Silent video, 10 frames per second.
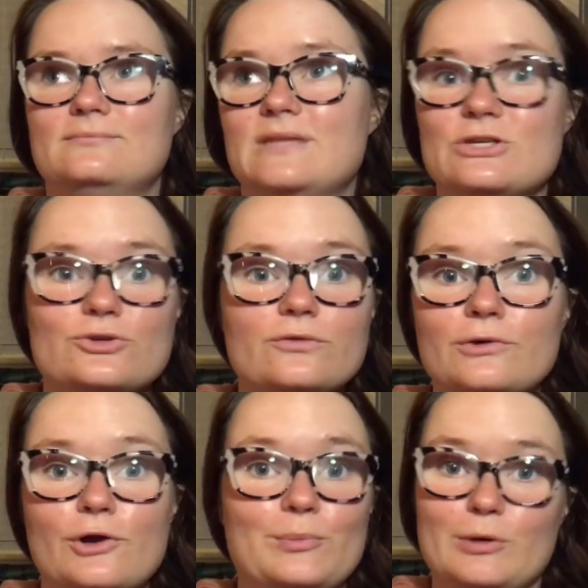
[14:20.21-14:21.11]
they serve
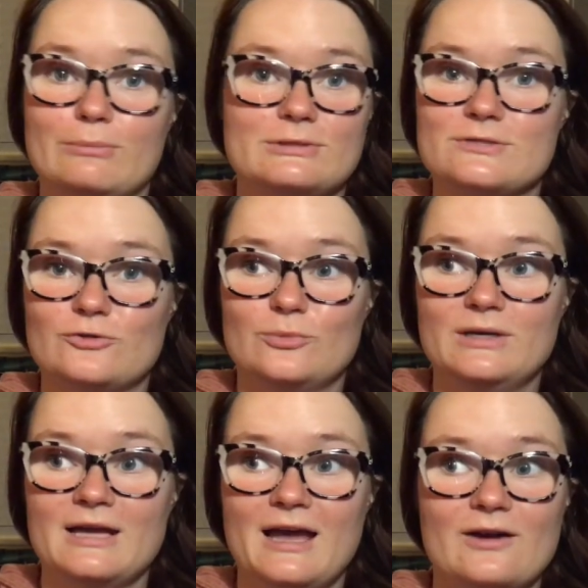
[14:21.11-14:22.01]
no purpose for
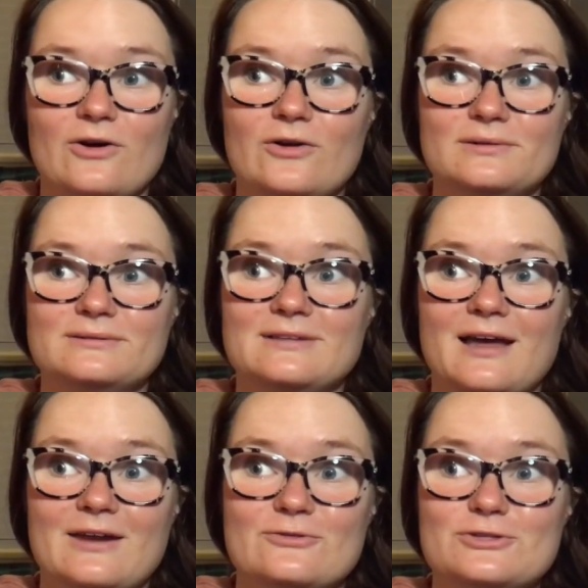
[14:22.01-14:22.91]
me at all.
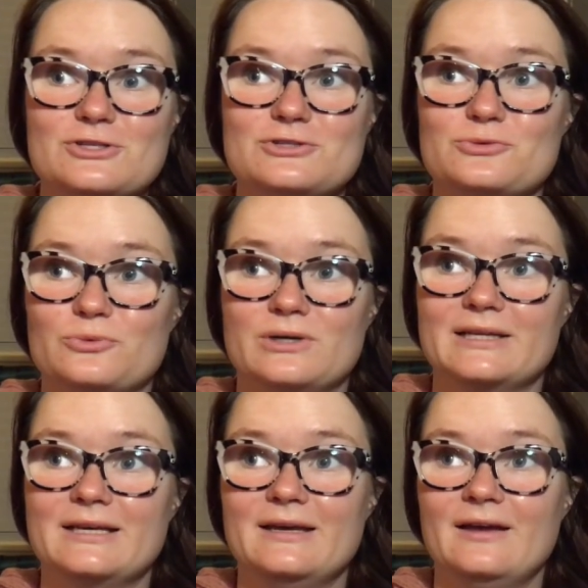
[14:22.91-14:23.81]
And it was just
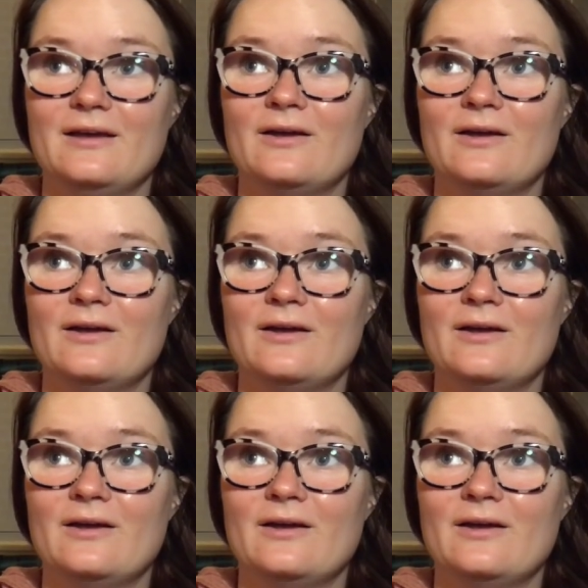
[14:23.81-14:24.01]
really,